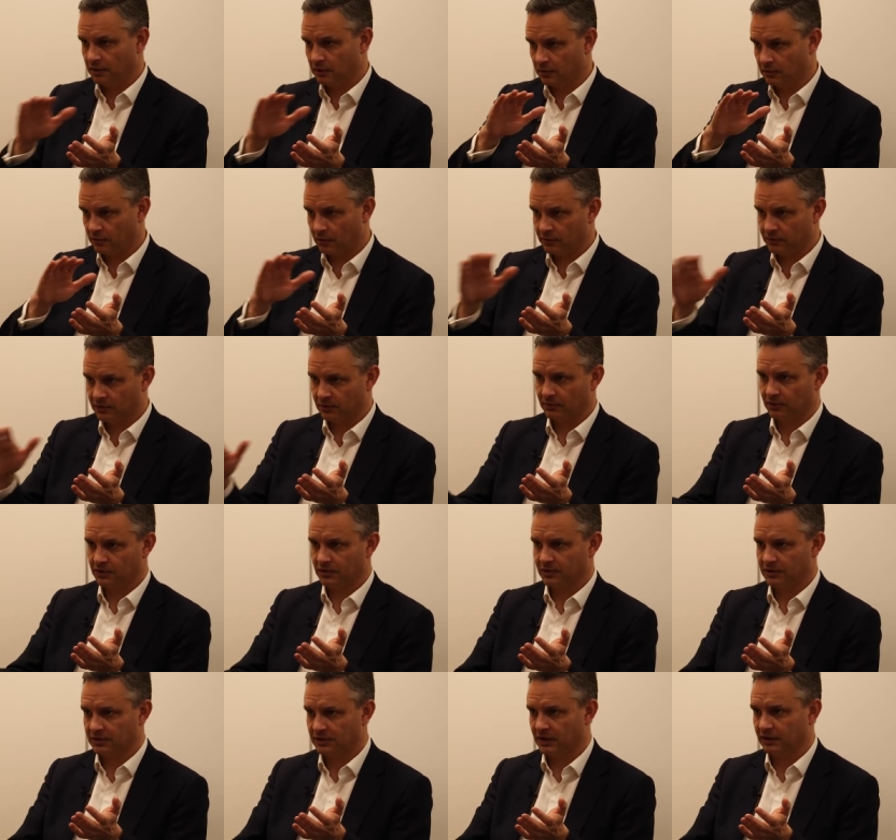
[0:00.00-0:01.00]
gross
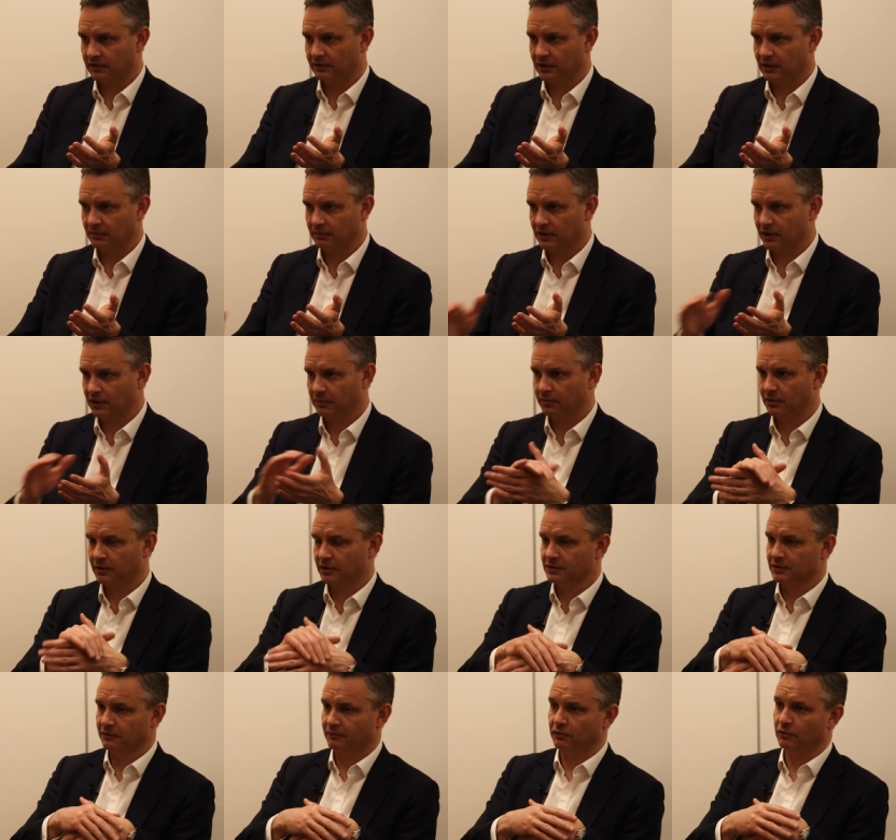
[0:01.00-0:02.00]
emissions start to come down.
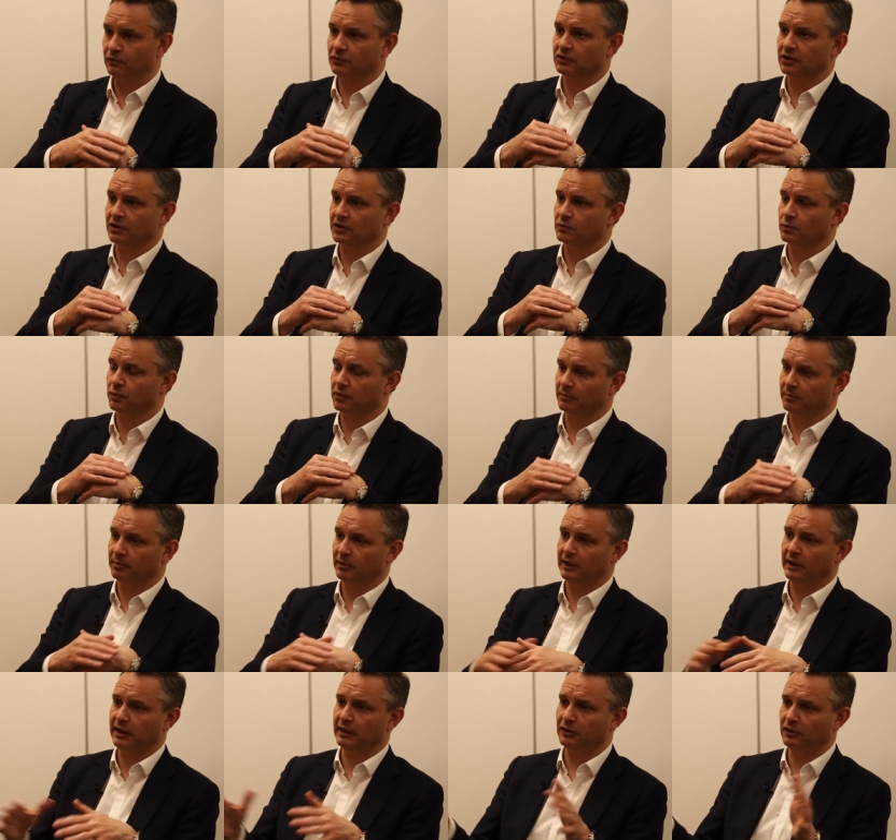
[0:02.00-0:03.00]
Because if you just want to
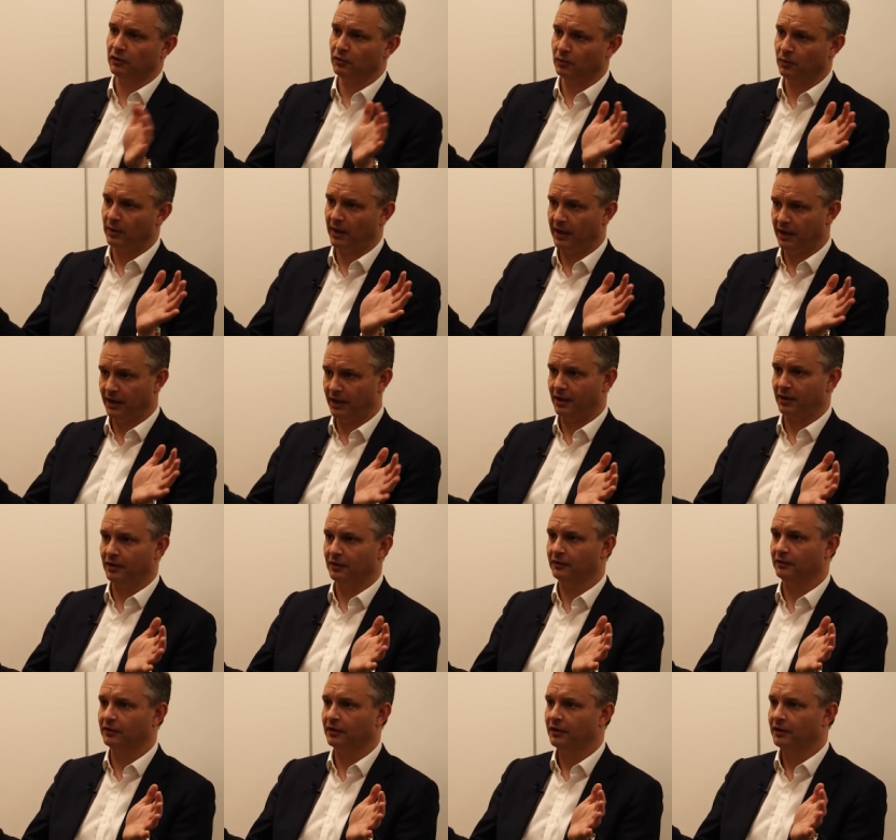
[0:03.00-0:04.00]
plant your way
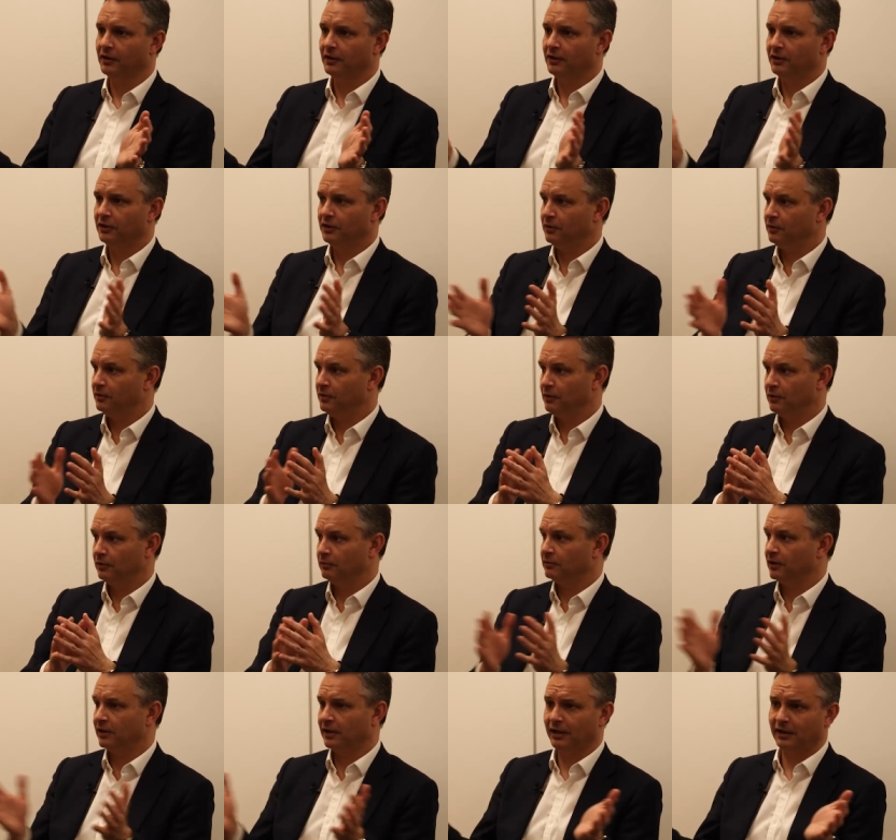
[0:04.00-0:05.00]
out, you, will
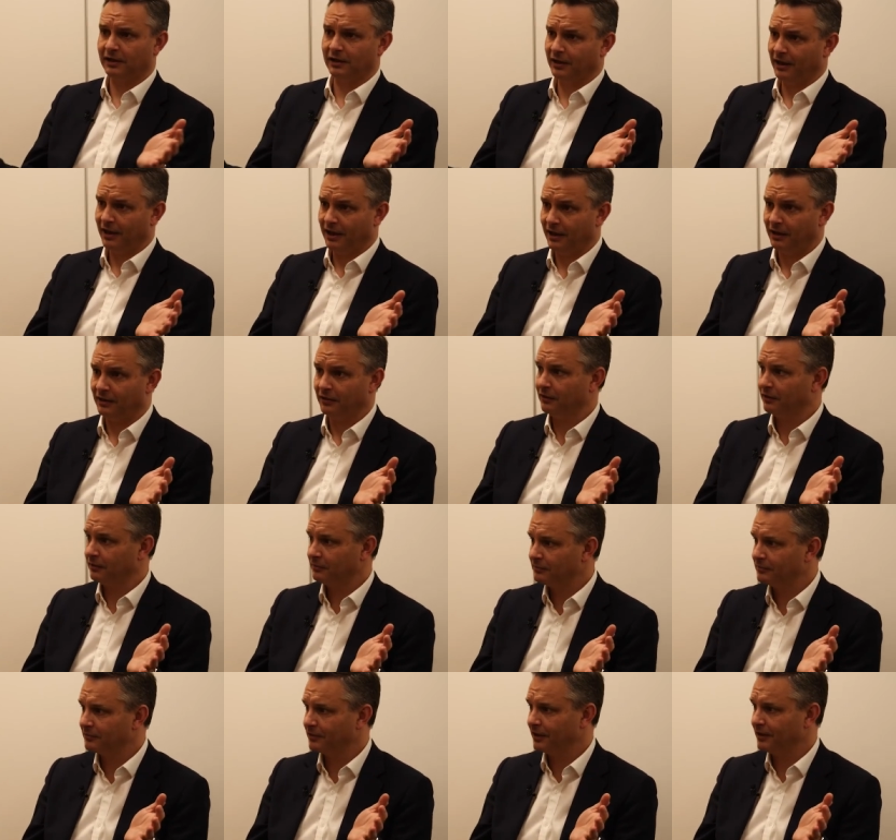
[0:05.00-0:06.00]
run out of land,
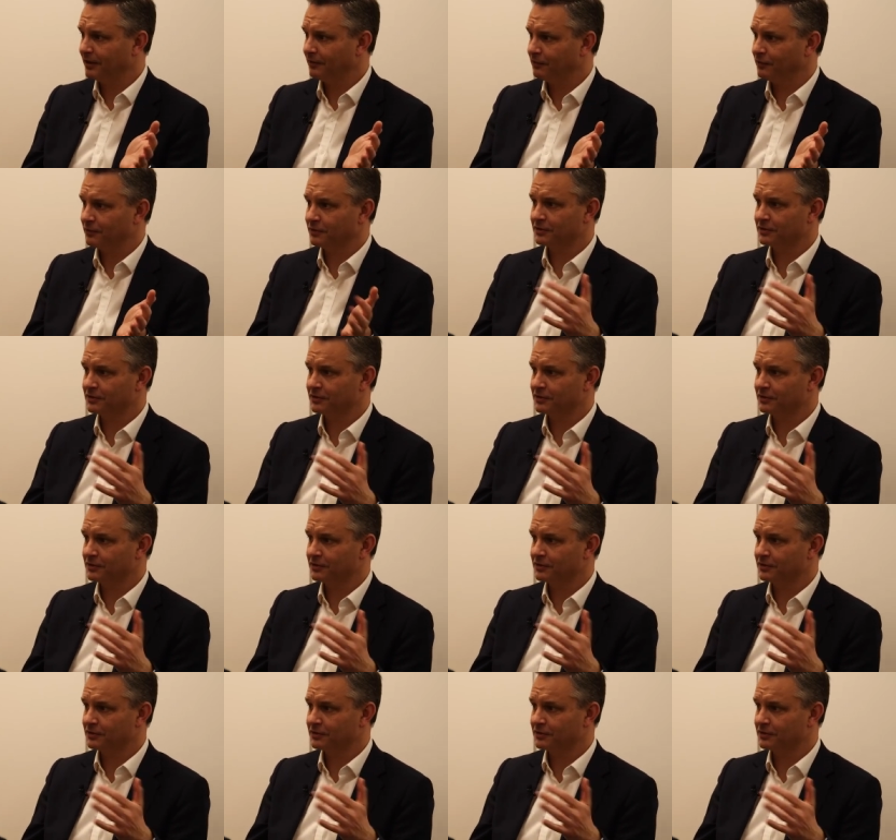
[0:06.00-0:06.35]
right? If you